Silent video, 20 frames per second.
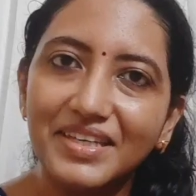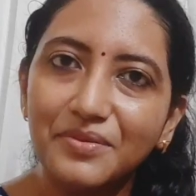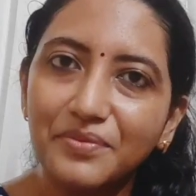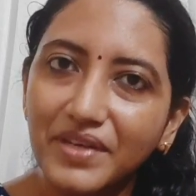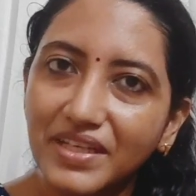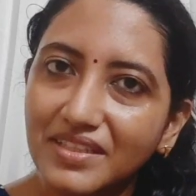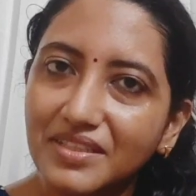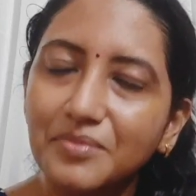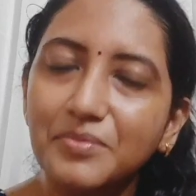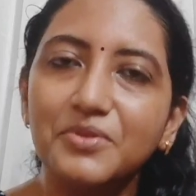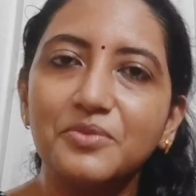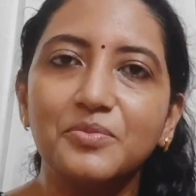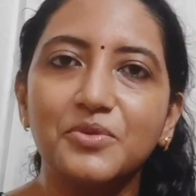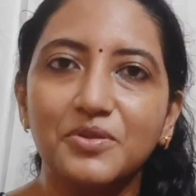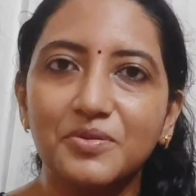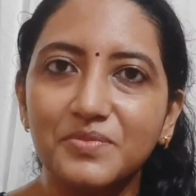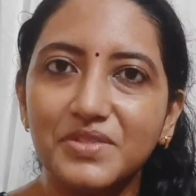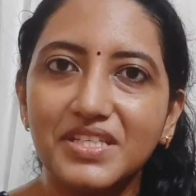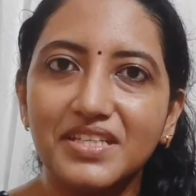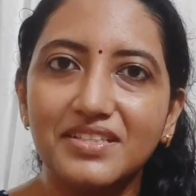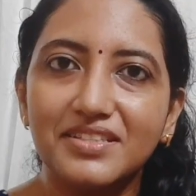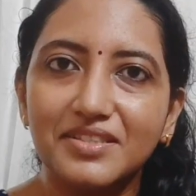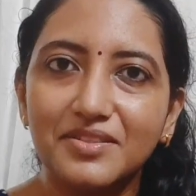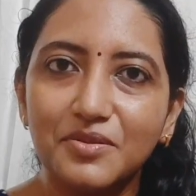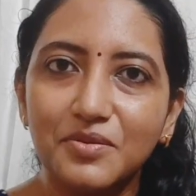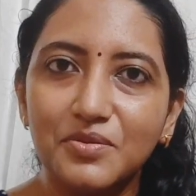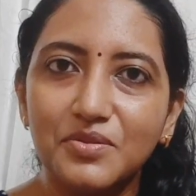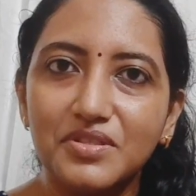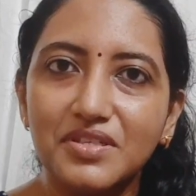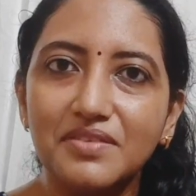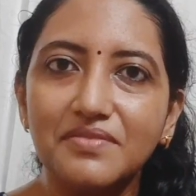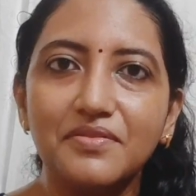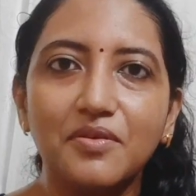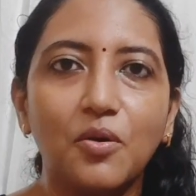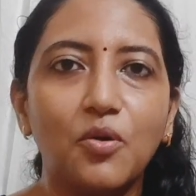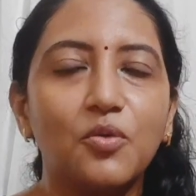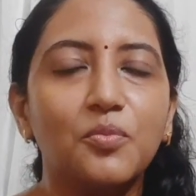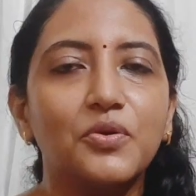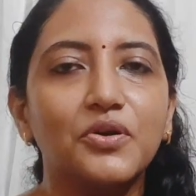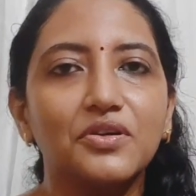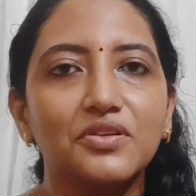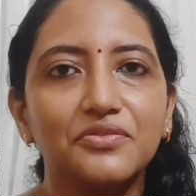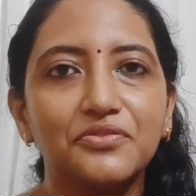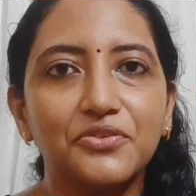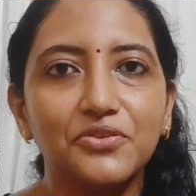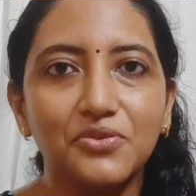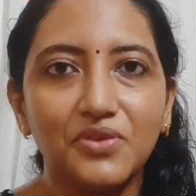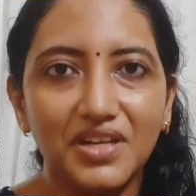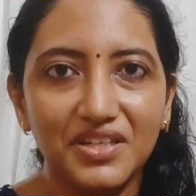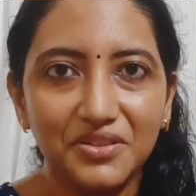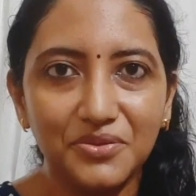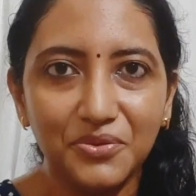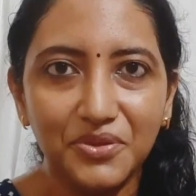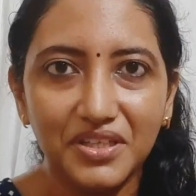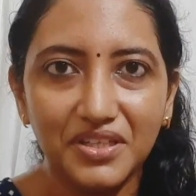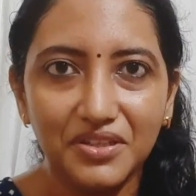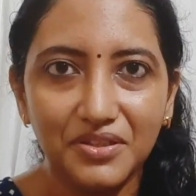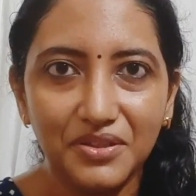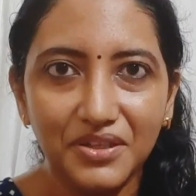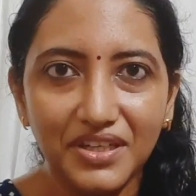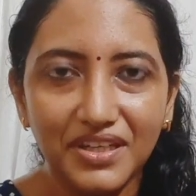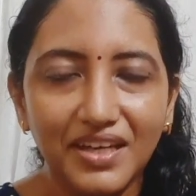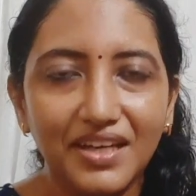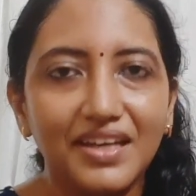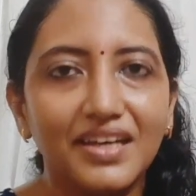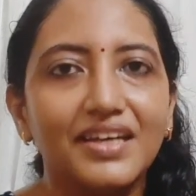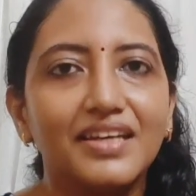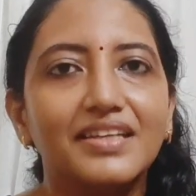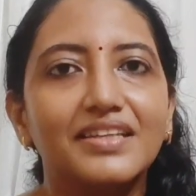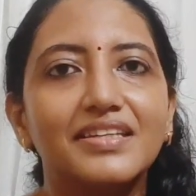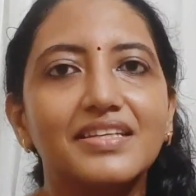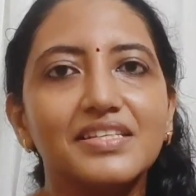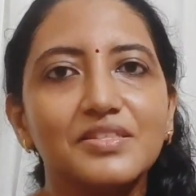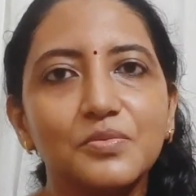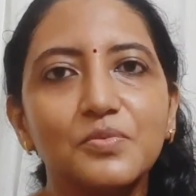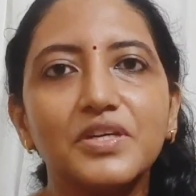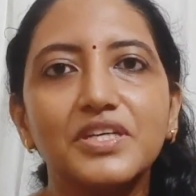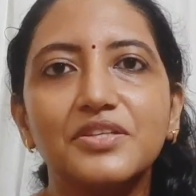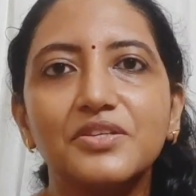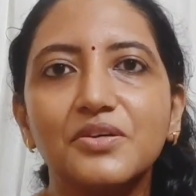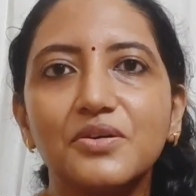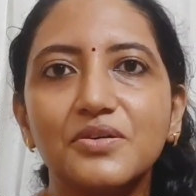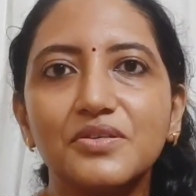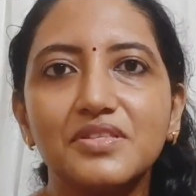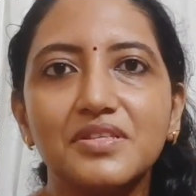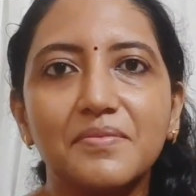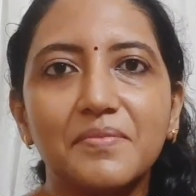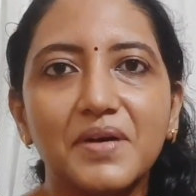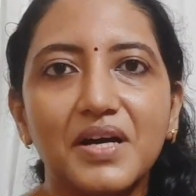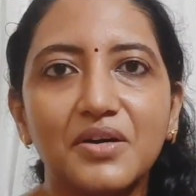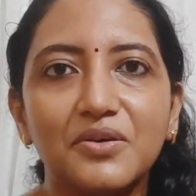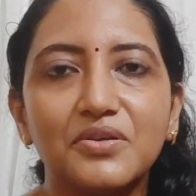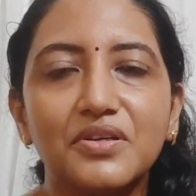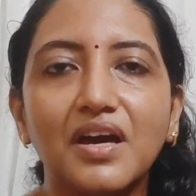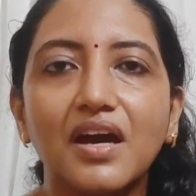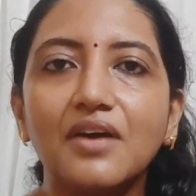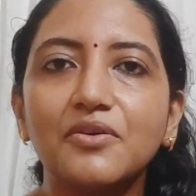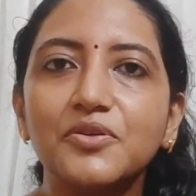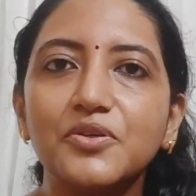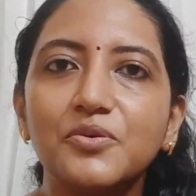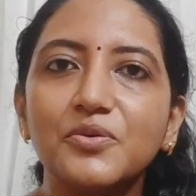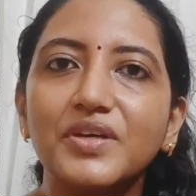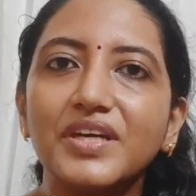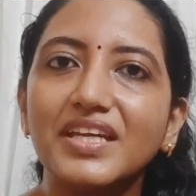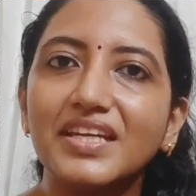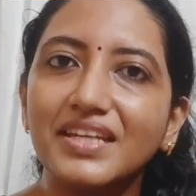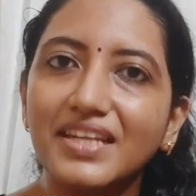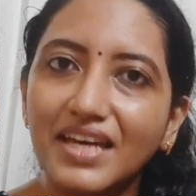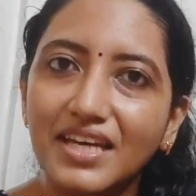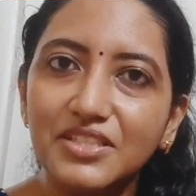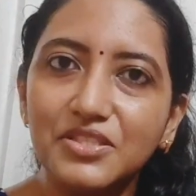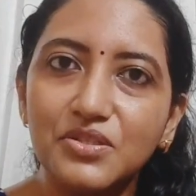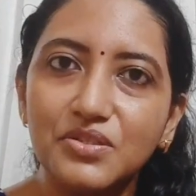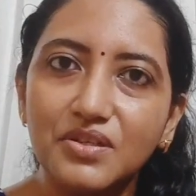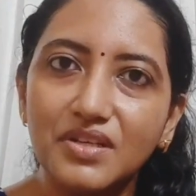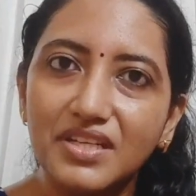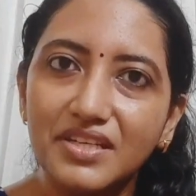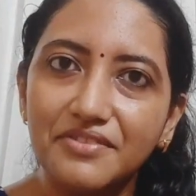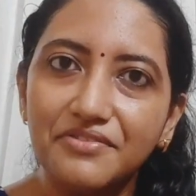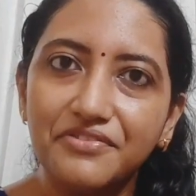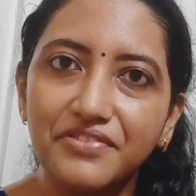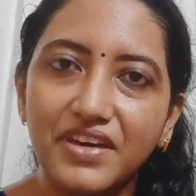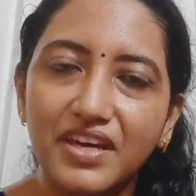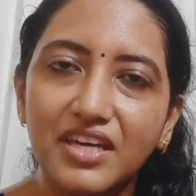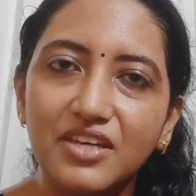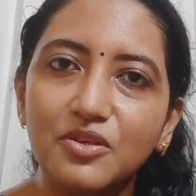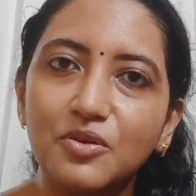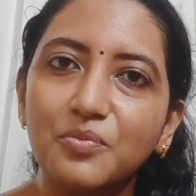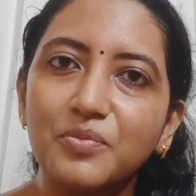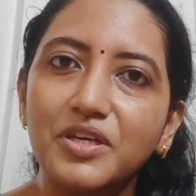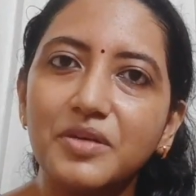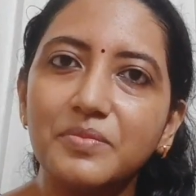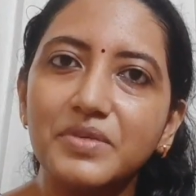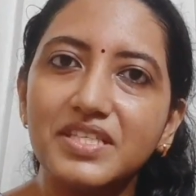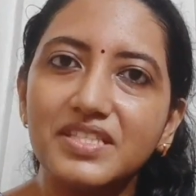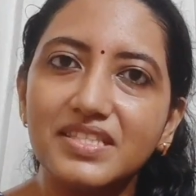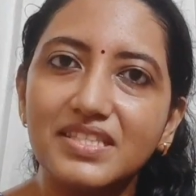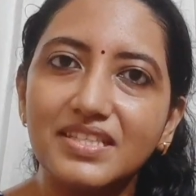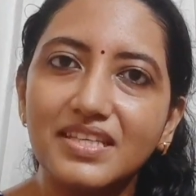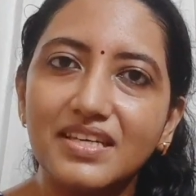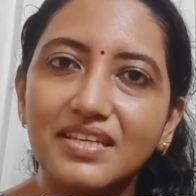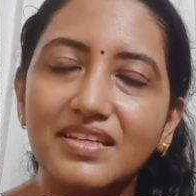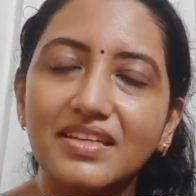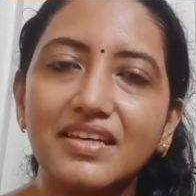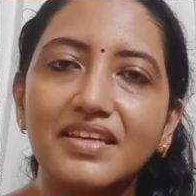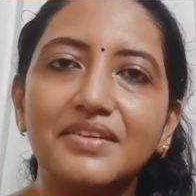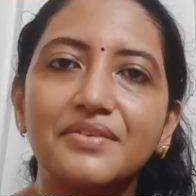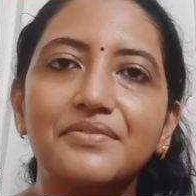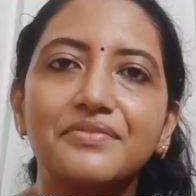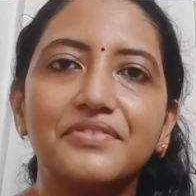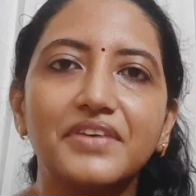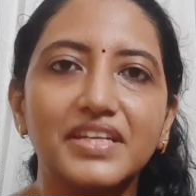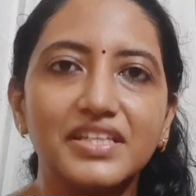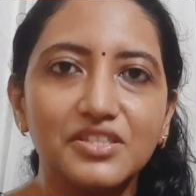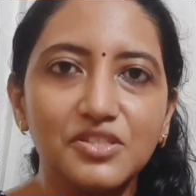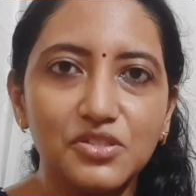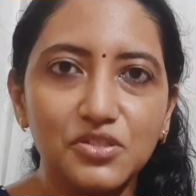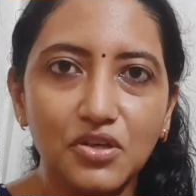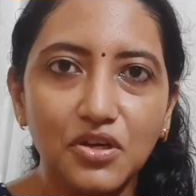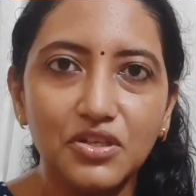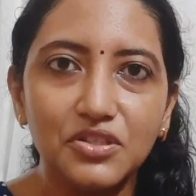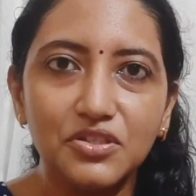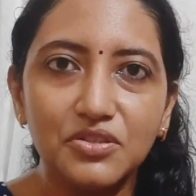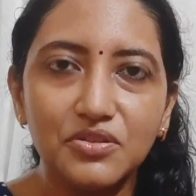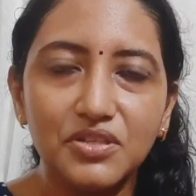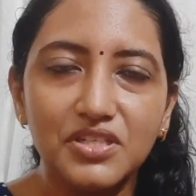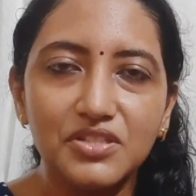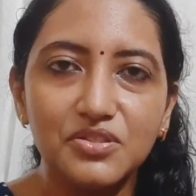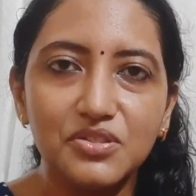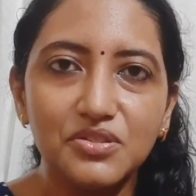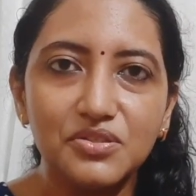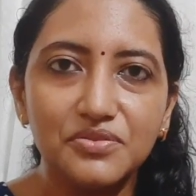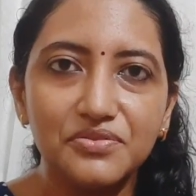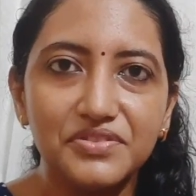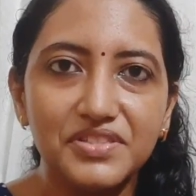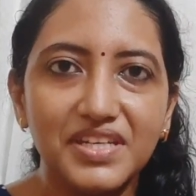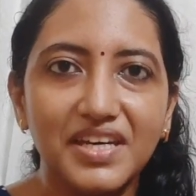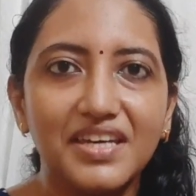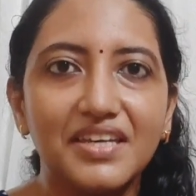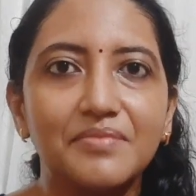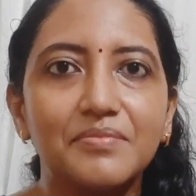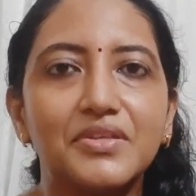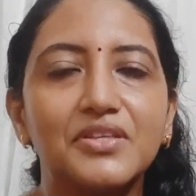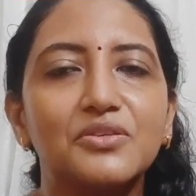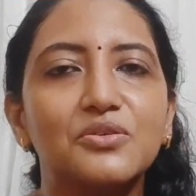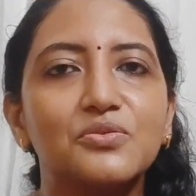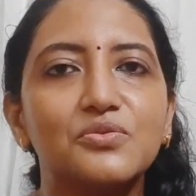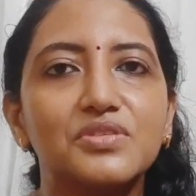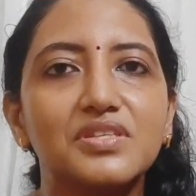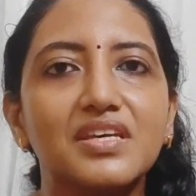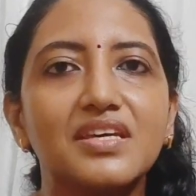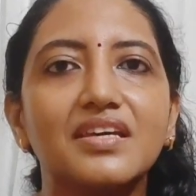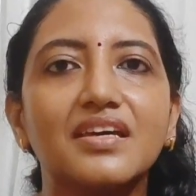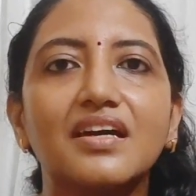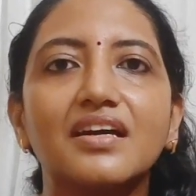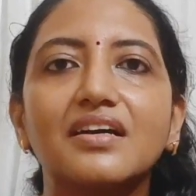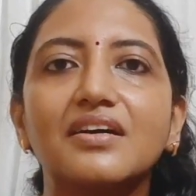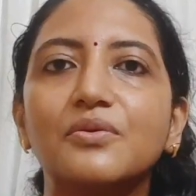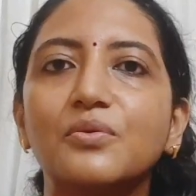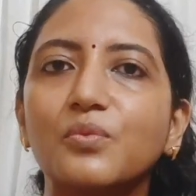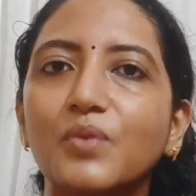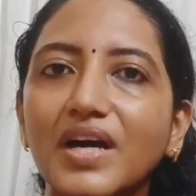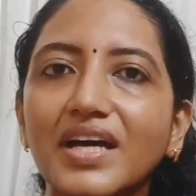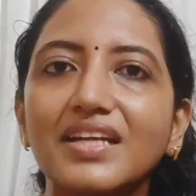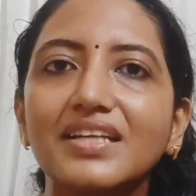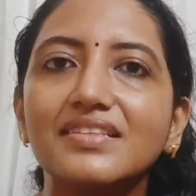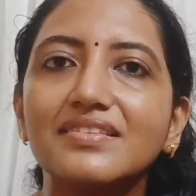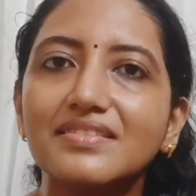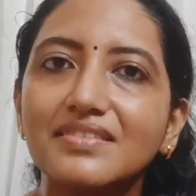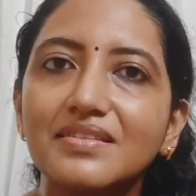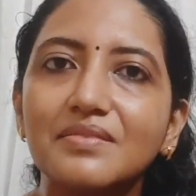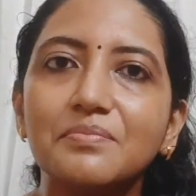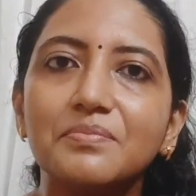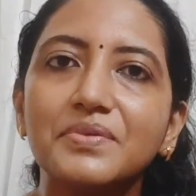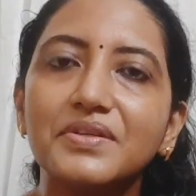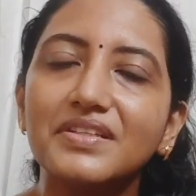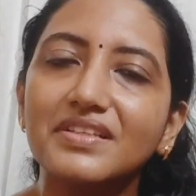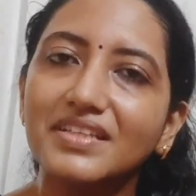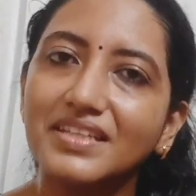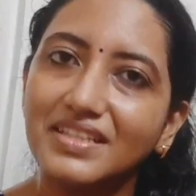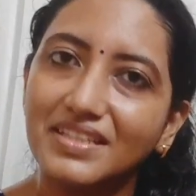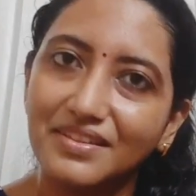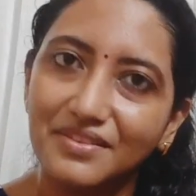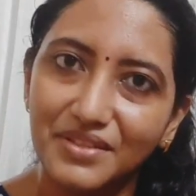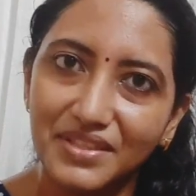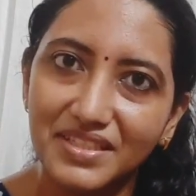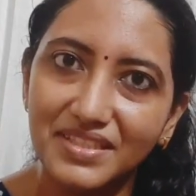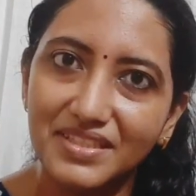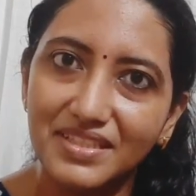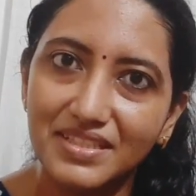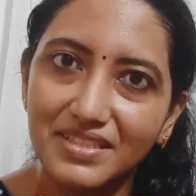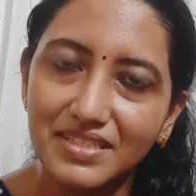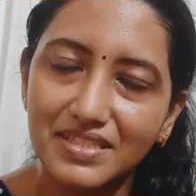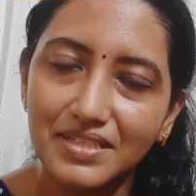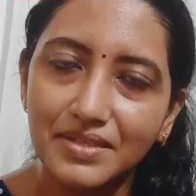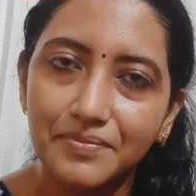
welcome to Mom's Exclusive. Hope all of you are doing good. This video is about how you can naturally fair your baby's skin in a very short duration of time using one simple ingredient.